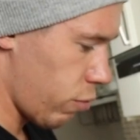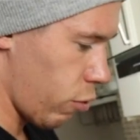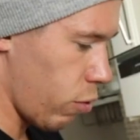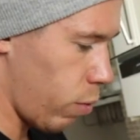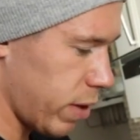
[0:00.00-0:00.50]
So
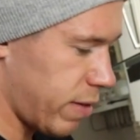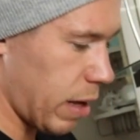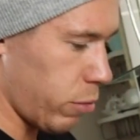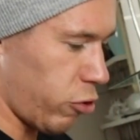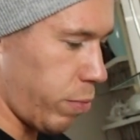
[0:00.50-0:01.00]
we'll go 1
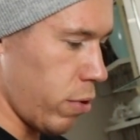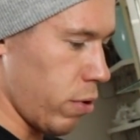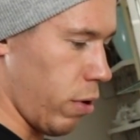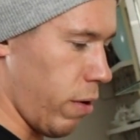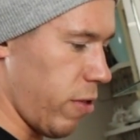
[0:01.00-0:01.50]
tablespoon
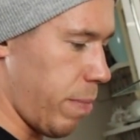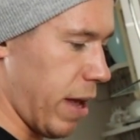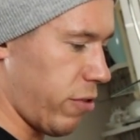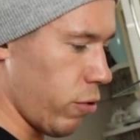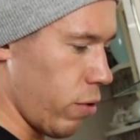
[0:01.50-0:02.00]
of the
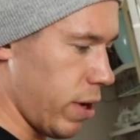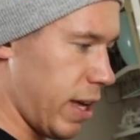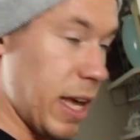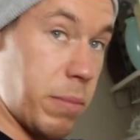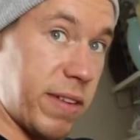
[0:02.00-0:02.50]
pesto,
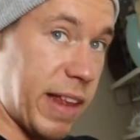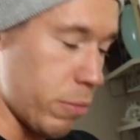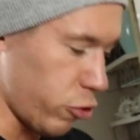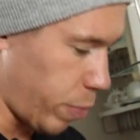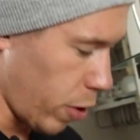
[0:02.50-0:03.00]
heaped
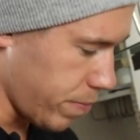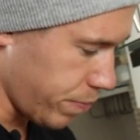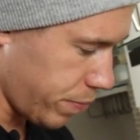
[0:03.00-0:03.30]
tablespoon.